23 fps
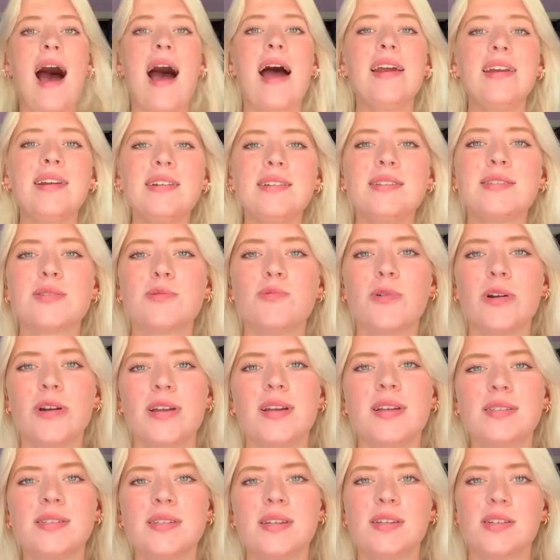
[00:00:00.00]
I just
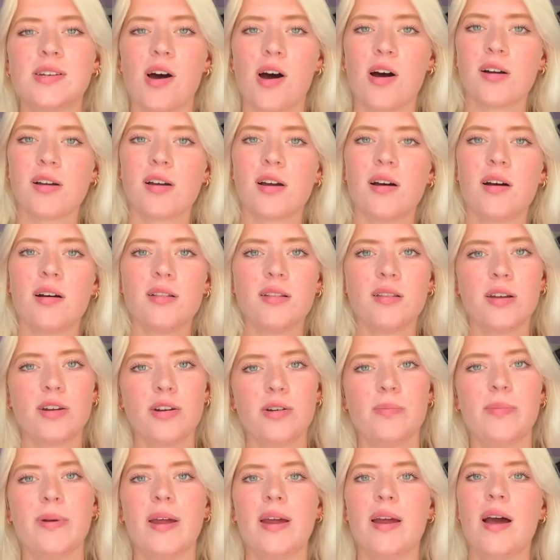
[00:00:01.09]
wanted to talk a little
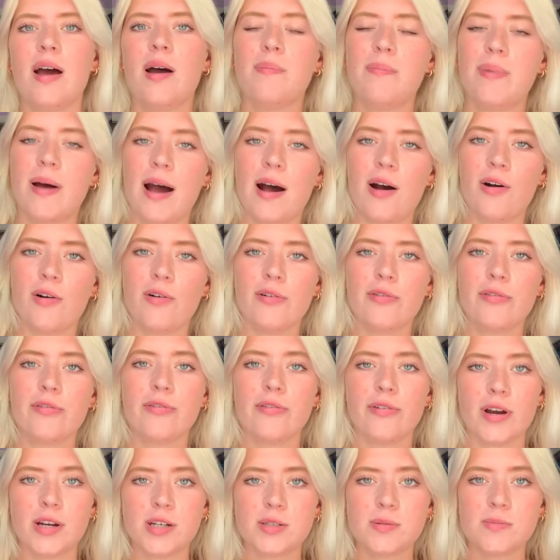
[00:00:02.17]
bit about
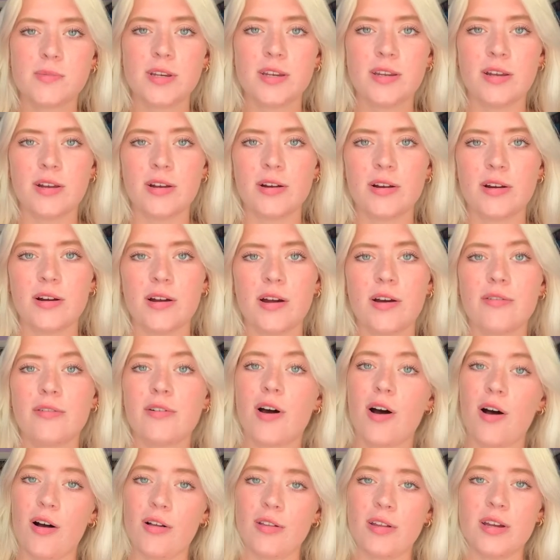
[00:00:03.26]
freshman year of
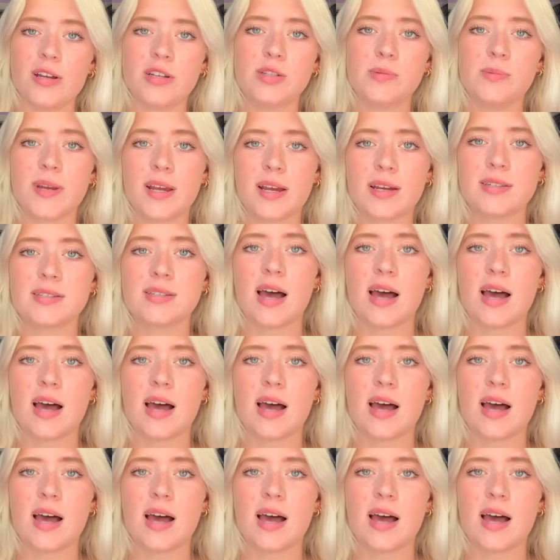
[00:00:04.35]
college because